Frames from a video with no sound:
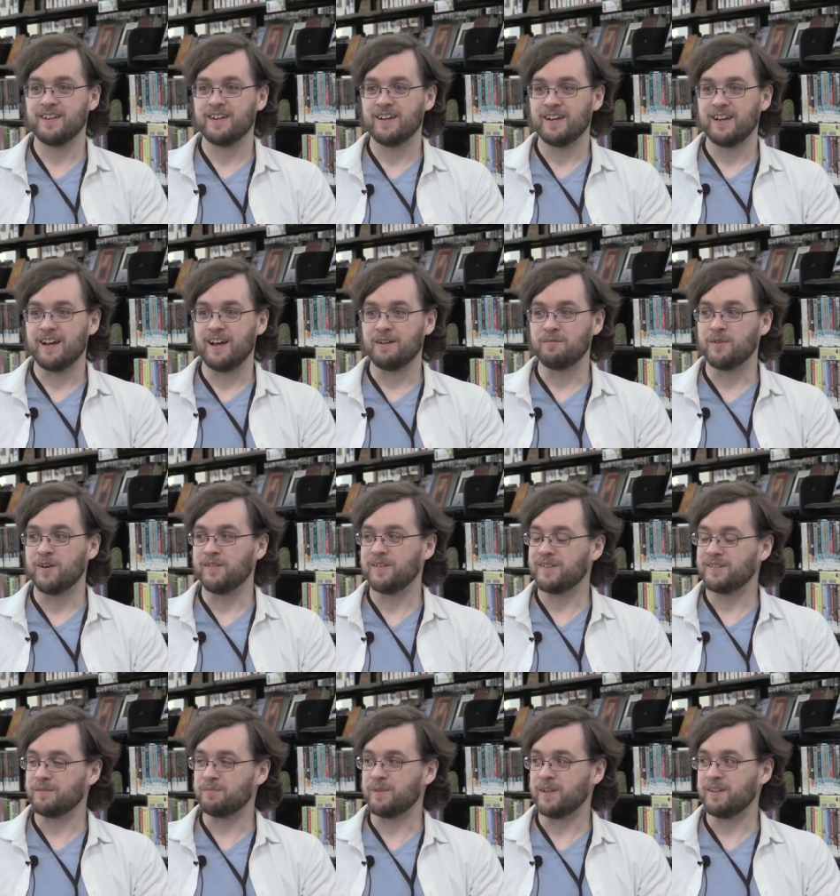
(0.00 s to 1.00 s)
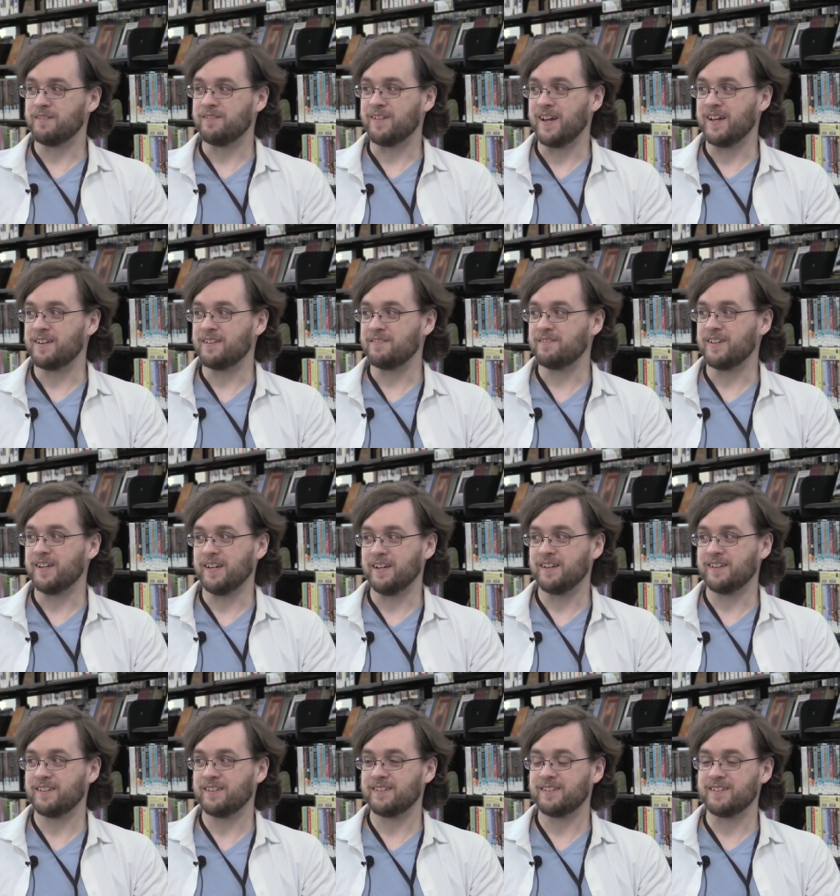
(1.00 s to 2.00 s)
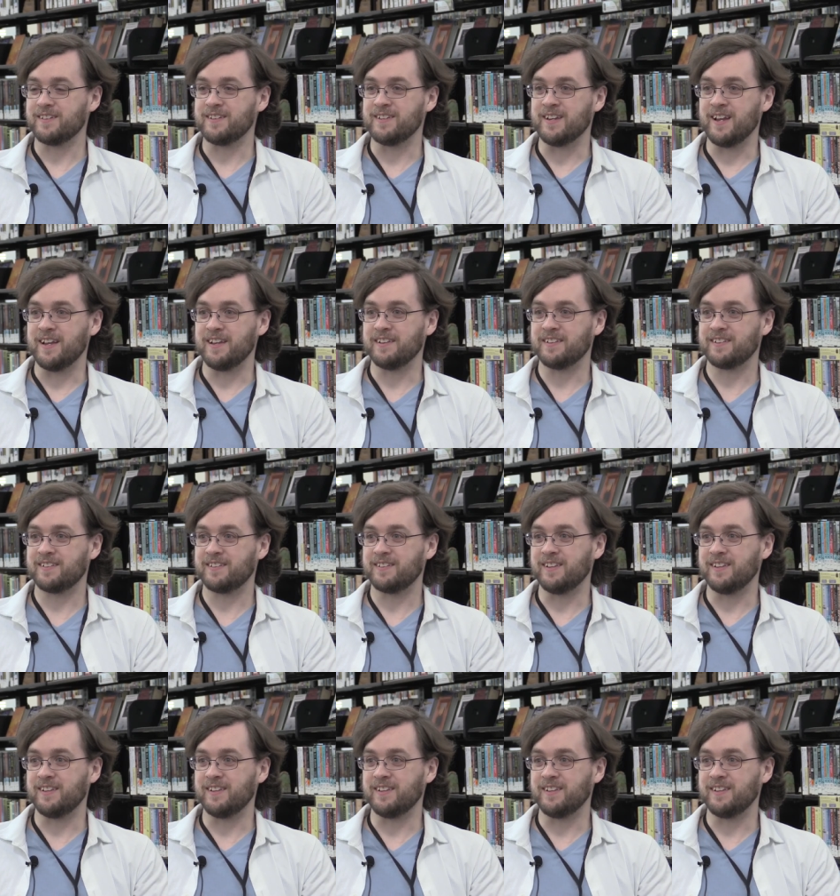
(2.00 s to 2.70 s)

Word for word: I'm always a big fan of like nice